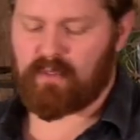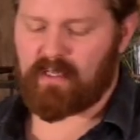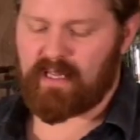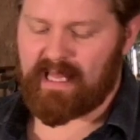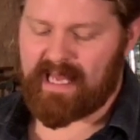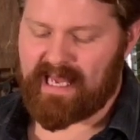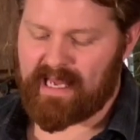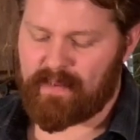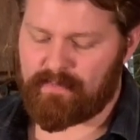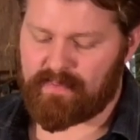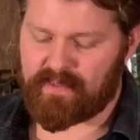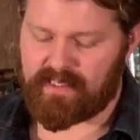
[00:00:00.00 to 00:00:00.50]
will
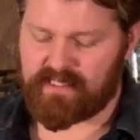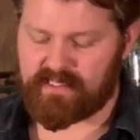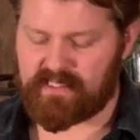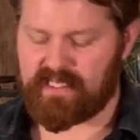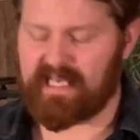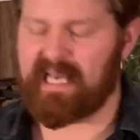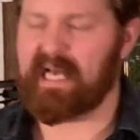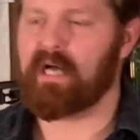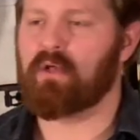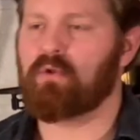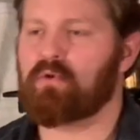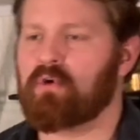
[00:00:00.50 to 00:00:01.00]
happen is the
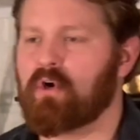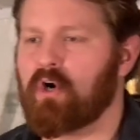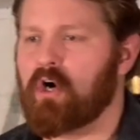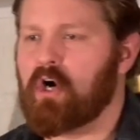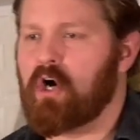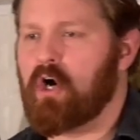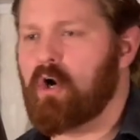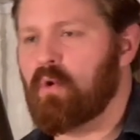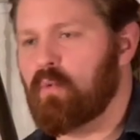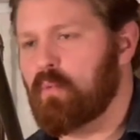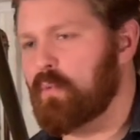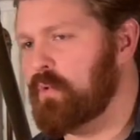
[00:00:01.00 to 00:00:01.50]

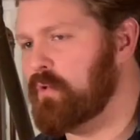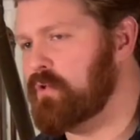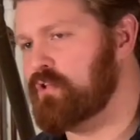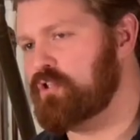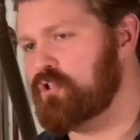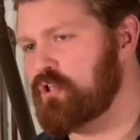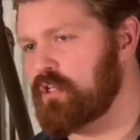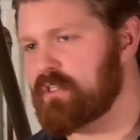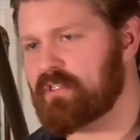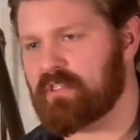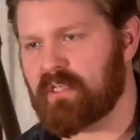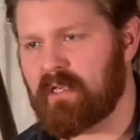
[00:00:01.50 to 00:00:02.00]
alcohol will
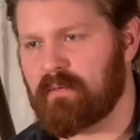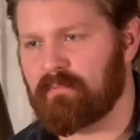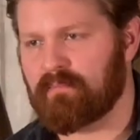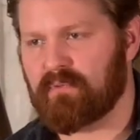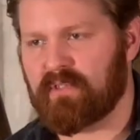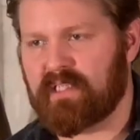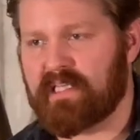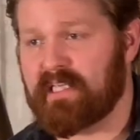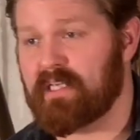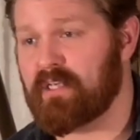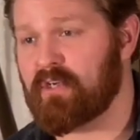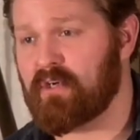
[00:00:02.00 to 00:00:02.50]
just
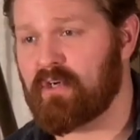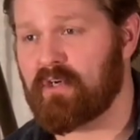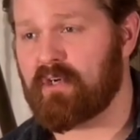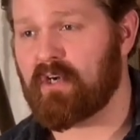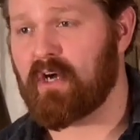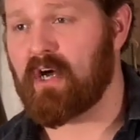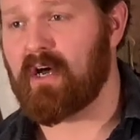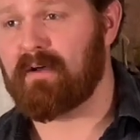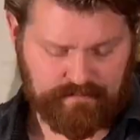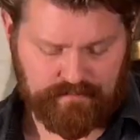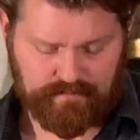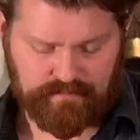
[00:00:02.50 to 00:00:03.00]
completely cook
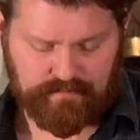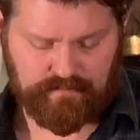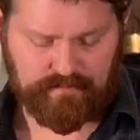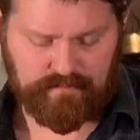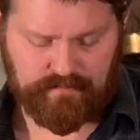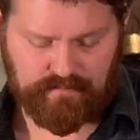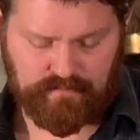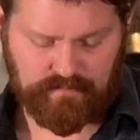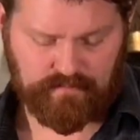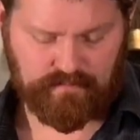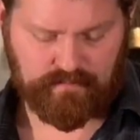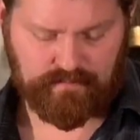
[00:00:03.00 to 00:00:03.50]
off.
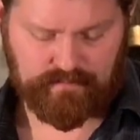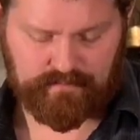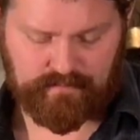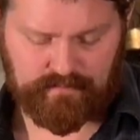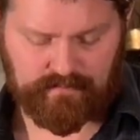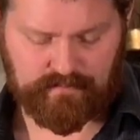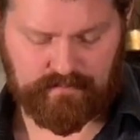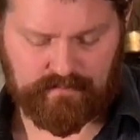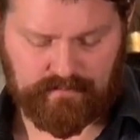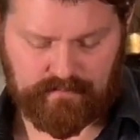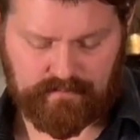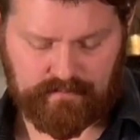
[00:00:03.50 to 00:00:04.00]

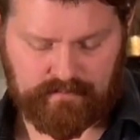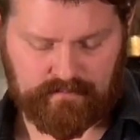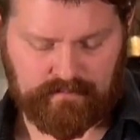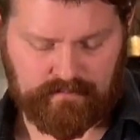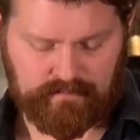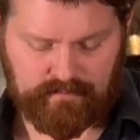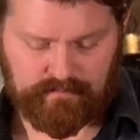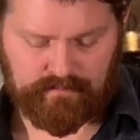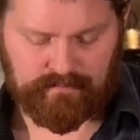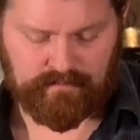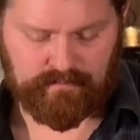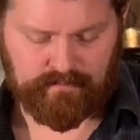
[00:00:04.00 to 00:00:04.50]

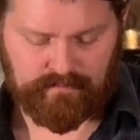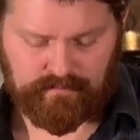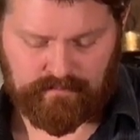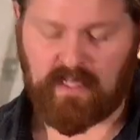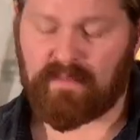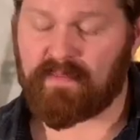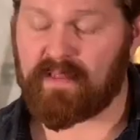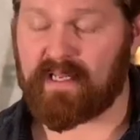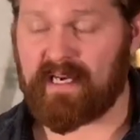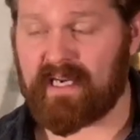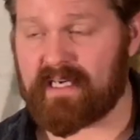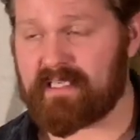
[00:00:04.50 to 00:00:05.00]

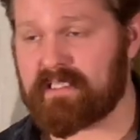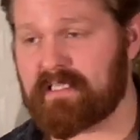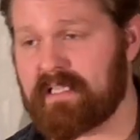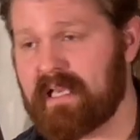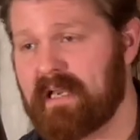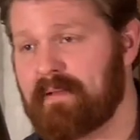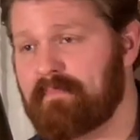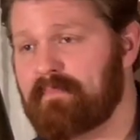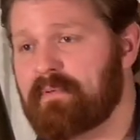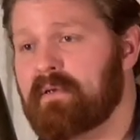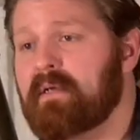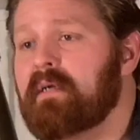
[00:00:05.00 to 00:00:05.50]
The next
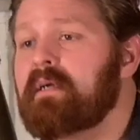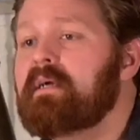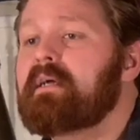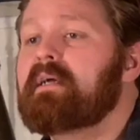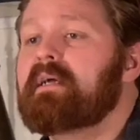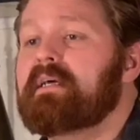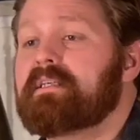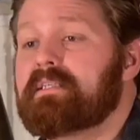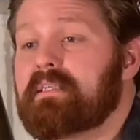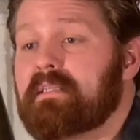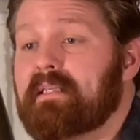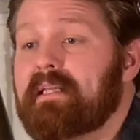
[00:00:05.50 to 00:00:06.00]
step
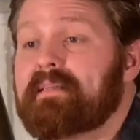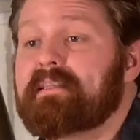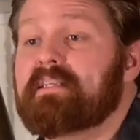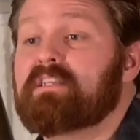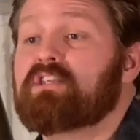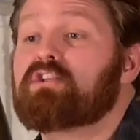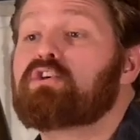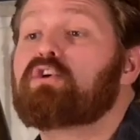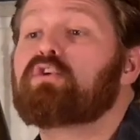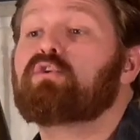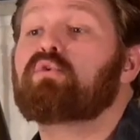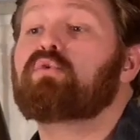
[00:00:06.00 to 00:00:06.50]
is to let
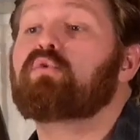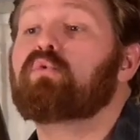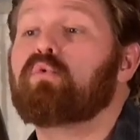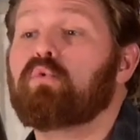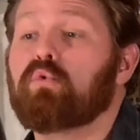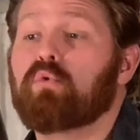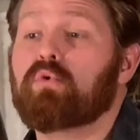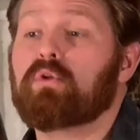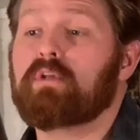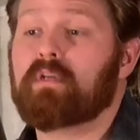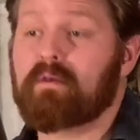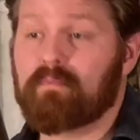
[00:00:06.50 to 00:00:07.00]
this
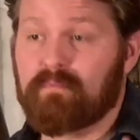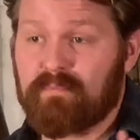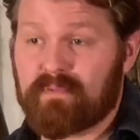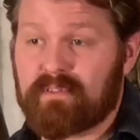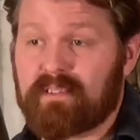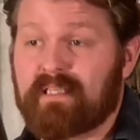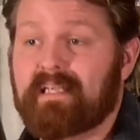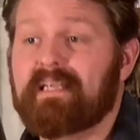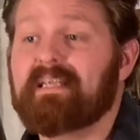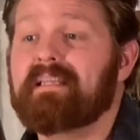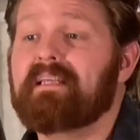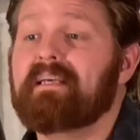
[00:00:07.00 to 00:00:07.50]
cool
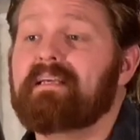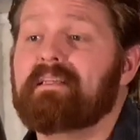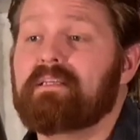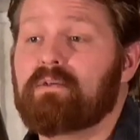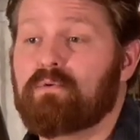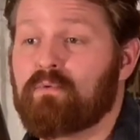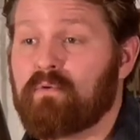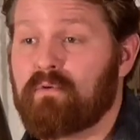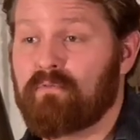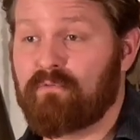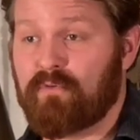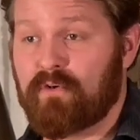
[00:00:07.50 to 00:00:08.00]
completely in the
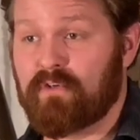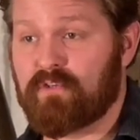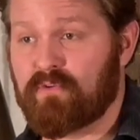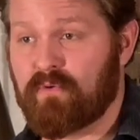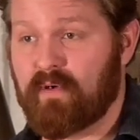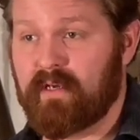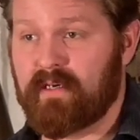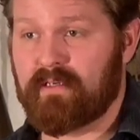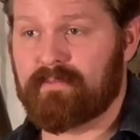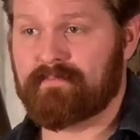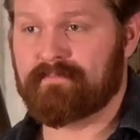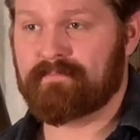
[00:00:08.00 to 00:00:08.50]

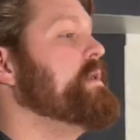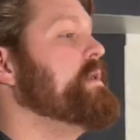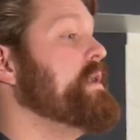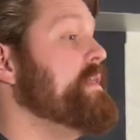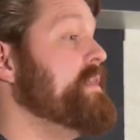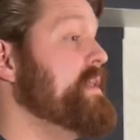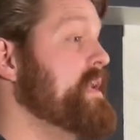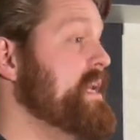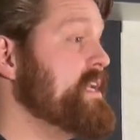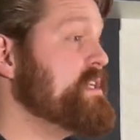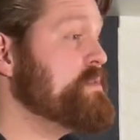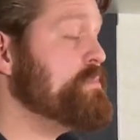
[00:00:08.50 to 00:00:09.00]
refrigerator.
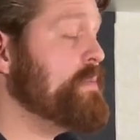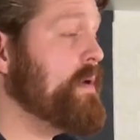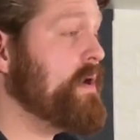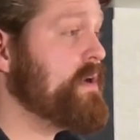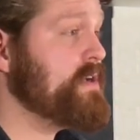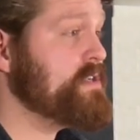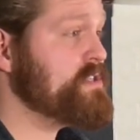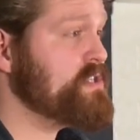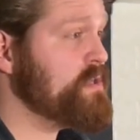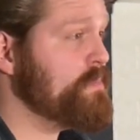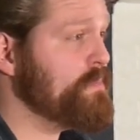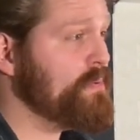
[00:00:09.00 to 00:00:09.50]
Okay, the next
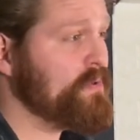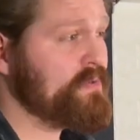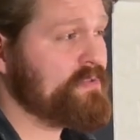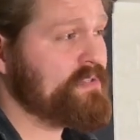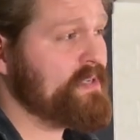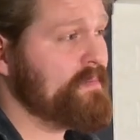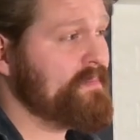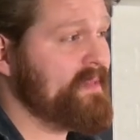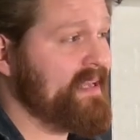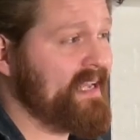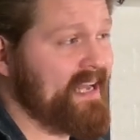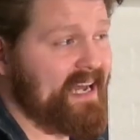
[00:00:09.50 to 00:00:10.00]
part is to
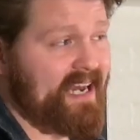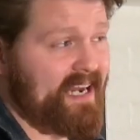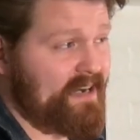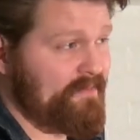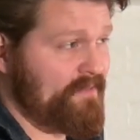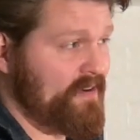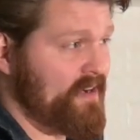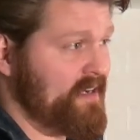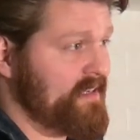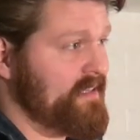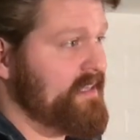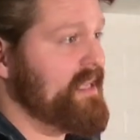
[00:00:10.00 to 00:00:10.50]
pull something
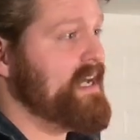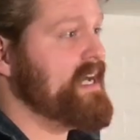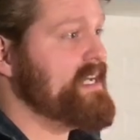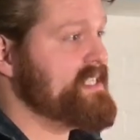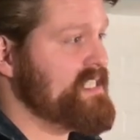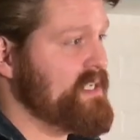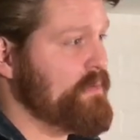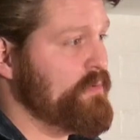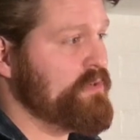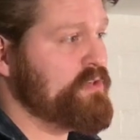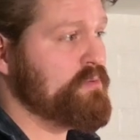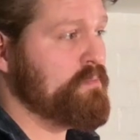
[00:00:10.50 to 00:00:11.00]
out of our
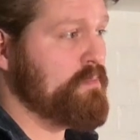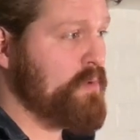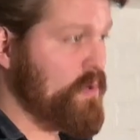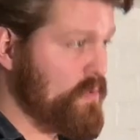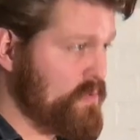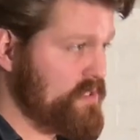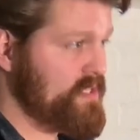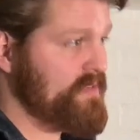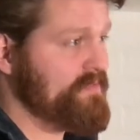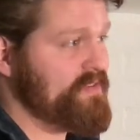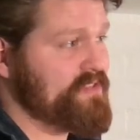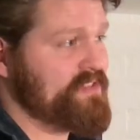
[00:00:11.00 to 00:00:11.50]
closet, which
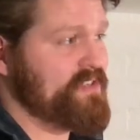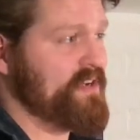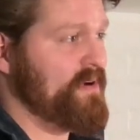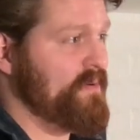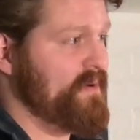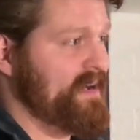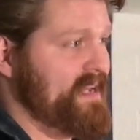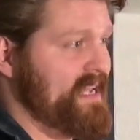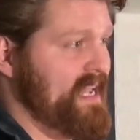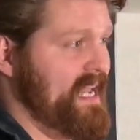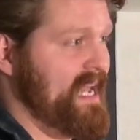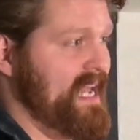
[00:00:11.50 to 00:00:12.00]
most of us
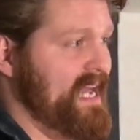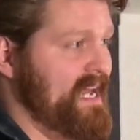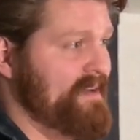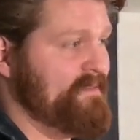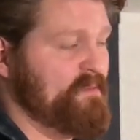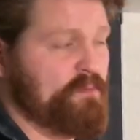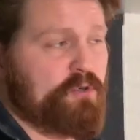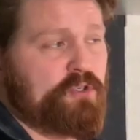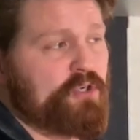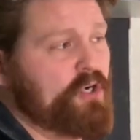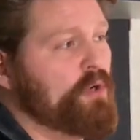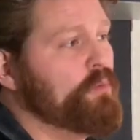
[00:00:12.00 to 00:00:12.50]
already
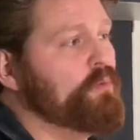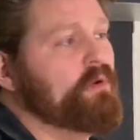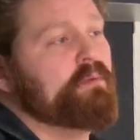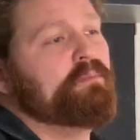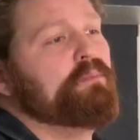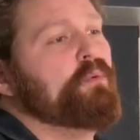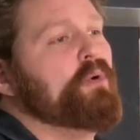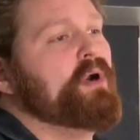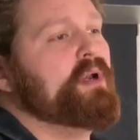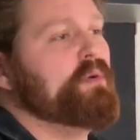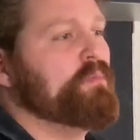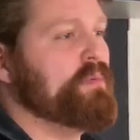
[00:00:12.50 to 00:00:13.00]
have. I'm sure at
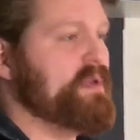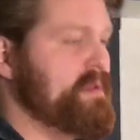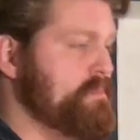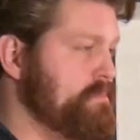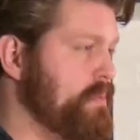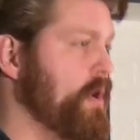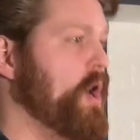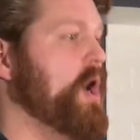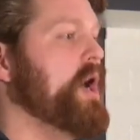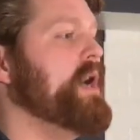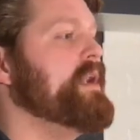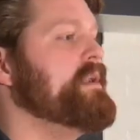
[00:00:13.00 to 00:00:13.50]
one point
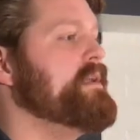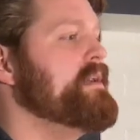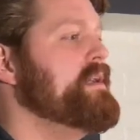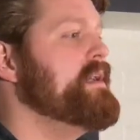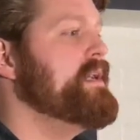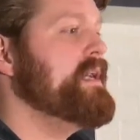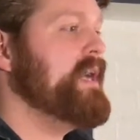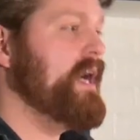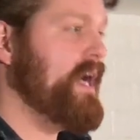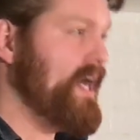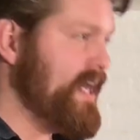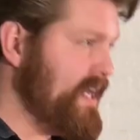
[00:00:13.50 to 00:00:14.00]
we bought
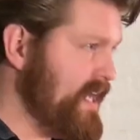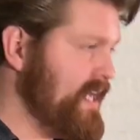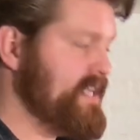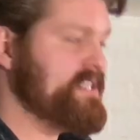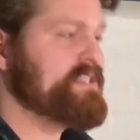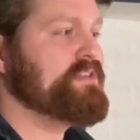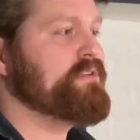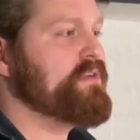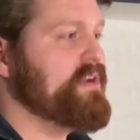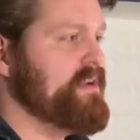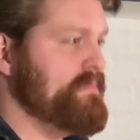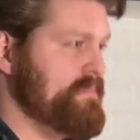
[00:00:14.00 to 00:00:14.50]
an
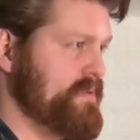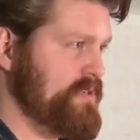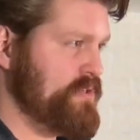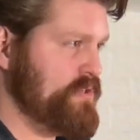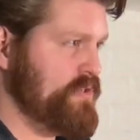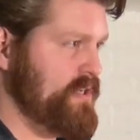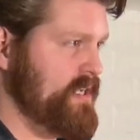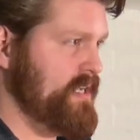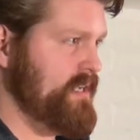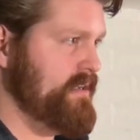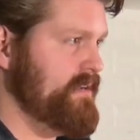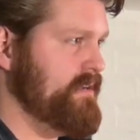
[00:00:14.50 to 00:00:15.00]
ice cream
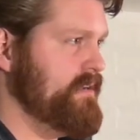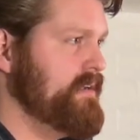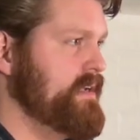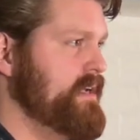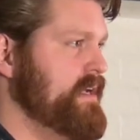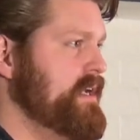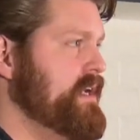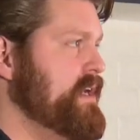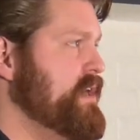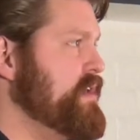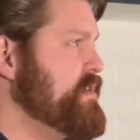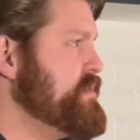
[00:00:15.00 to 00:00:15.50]
machine
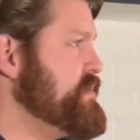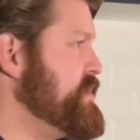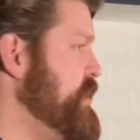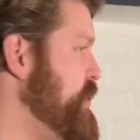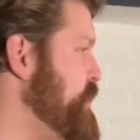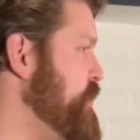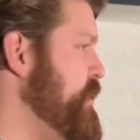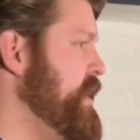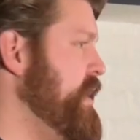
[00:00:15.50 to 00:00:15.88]
to